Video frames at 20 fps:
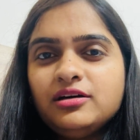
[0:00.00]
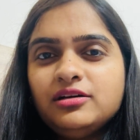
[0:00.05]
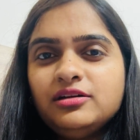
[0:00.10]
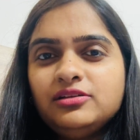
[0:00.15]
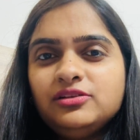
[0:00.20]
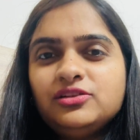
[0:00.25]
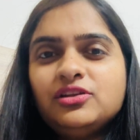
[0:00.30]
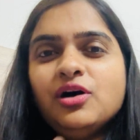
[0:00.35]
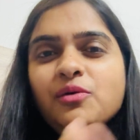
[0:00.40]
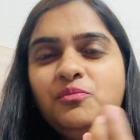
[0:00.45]

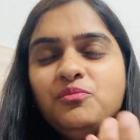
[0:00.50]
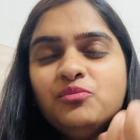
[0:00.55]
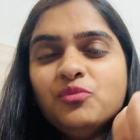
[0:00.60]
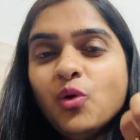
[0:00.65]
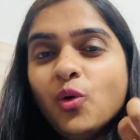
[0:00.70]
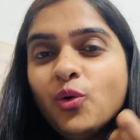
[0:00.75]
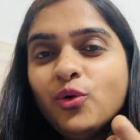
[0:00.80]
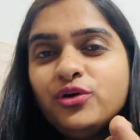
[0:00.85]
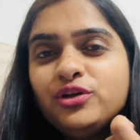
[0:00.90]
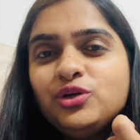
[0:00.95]
The
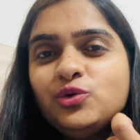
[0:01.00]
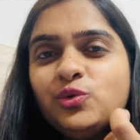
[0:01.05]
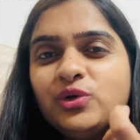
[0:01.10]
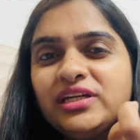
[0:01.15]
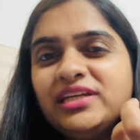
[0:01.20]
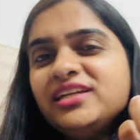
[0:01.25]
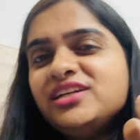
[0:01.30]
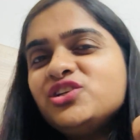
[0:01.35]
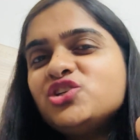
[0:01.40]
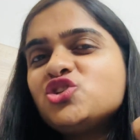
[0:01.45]
more you
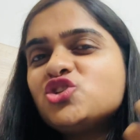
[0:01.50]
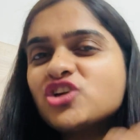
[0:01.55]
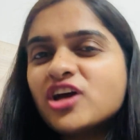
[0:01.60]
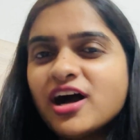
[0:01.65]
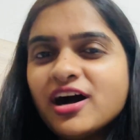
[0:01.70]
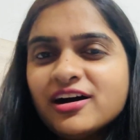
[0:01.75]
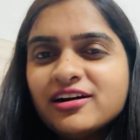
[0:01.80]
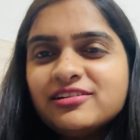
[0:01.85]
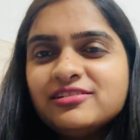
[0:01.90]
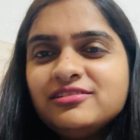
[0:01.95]
eat
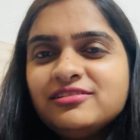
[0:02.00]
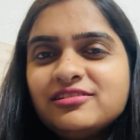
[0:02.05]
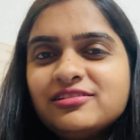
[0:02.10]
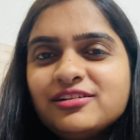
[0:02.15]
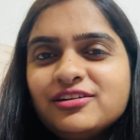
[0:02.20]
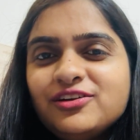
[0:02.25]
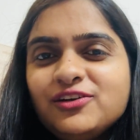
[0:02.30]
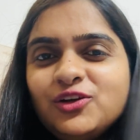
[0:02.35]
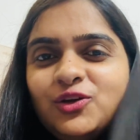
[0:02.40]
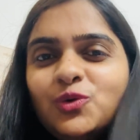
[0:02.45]
junk,
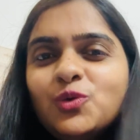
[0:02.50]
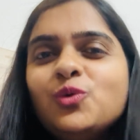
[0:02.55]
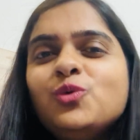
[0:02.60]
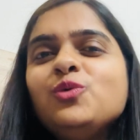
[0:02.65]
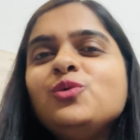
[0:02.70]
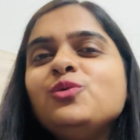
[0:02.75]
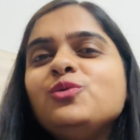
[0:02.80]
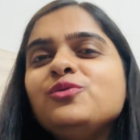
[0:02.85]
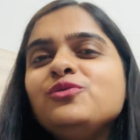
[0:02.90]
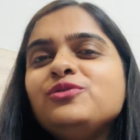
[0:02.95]

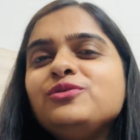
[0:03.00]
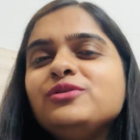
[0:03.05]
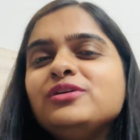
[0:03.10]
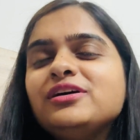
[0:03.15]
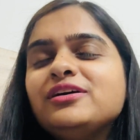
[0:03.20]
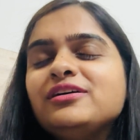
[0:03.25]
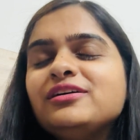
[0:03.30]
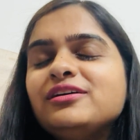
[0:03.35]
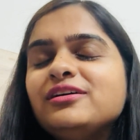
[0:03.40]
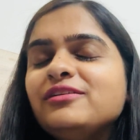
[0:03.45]
you
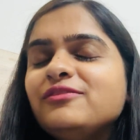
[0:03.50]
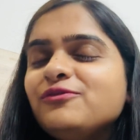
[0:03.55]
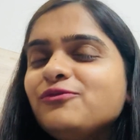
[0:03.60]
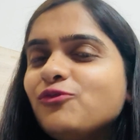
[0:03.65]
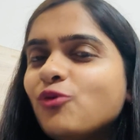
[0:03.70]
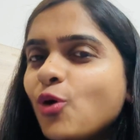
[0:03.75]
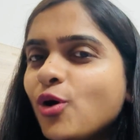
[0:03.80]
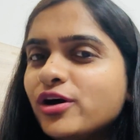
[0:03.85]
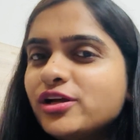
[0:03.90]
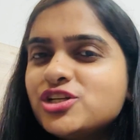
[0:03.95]

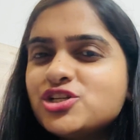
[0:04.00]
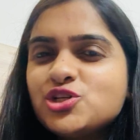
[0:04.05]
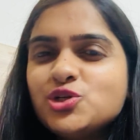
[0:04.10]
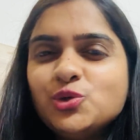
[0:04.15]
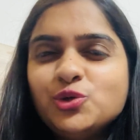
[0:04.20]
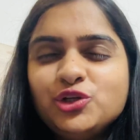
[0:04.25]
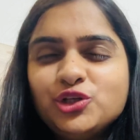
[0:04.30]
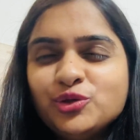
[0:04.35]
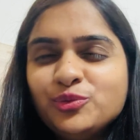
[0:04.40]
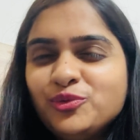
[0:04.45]
watch
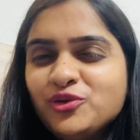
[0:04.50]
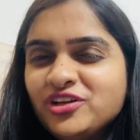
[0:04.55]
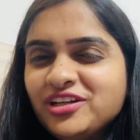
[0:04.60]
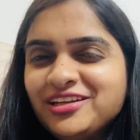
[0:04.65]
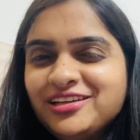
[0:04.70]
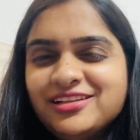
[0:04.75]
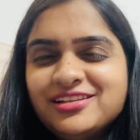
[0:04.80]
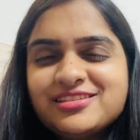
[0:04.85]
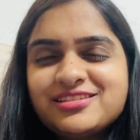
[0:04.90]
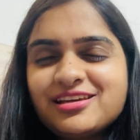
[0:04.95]
YouTube
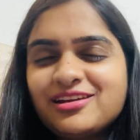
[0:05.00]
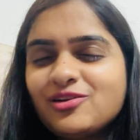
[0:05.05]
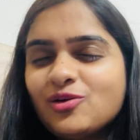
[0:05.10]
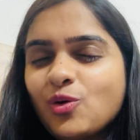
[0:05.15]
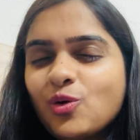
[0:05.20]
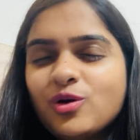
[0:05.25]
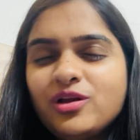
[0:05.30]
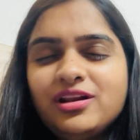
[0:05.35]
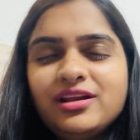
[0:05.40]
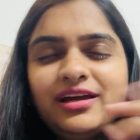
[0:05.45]
reels and
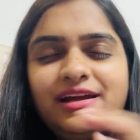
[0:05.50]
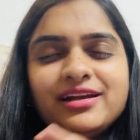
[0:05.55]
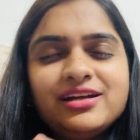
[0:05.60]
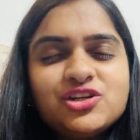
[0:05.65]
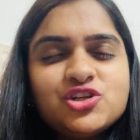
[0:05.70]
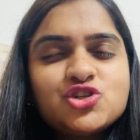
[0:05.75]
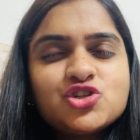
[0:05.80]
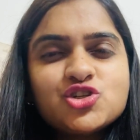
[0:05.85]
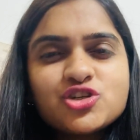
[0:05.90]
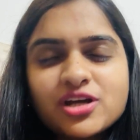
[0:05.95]
all, it
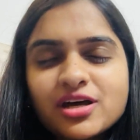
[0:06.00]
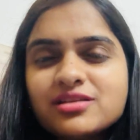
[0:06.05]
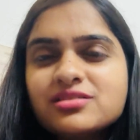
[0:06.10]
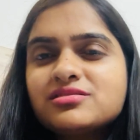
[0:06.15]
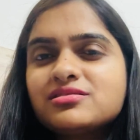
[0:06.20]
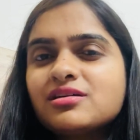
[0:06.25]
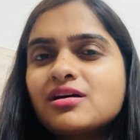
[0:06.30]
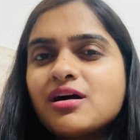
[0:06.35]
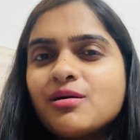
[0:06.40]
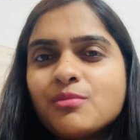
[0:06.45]

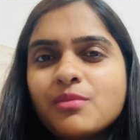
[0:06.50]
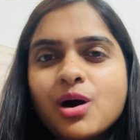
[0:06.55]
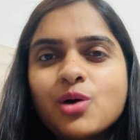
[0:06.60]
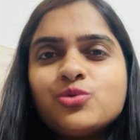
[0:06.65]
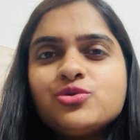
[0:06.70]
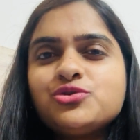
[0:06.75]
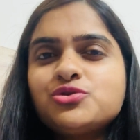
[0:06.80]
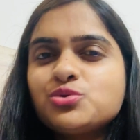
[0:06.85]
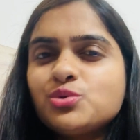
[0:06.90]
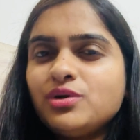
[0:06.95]
just
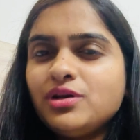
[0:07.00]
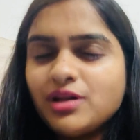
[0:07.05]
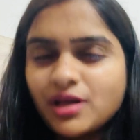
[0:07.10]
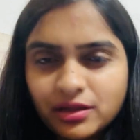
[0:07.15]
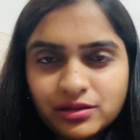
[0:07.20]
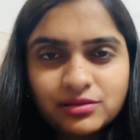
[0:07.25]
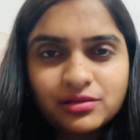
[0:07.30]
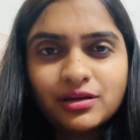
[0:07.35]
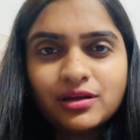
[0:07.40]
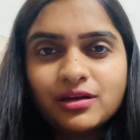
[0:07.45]
amounts to
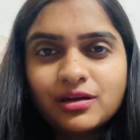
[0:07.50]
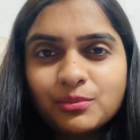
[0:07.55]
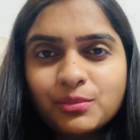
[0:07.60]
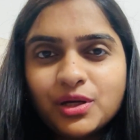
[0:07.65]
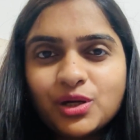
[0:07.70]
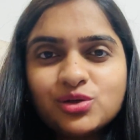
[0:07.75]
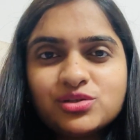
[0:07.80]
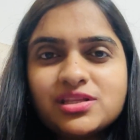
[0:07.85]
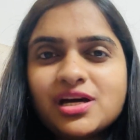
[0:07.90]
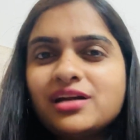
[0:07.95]
nothing
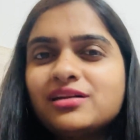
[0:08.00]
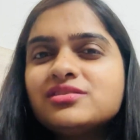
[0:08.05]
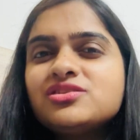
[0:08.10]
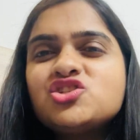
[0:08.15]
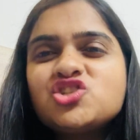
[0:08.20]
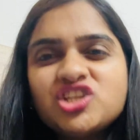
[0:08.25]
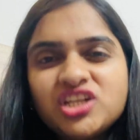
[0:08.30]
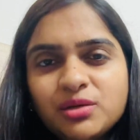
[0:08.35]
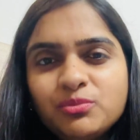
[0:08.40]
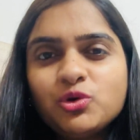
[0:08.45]
because that is
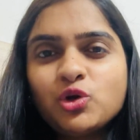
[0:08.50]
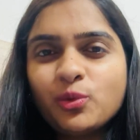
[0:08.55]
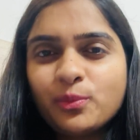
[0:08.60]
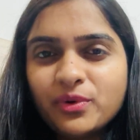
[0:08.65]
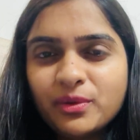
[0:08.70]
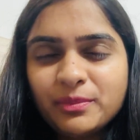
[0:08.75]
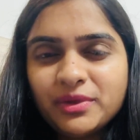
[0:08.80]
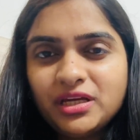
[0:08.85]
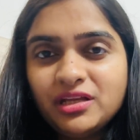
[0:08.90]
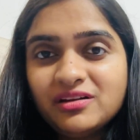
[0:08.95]
cheap
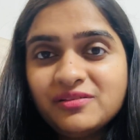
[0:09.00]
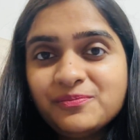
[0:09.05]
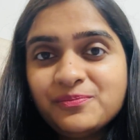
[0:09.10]
dopamine.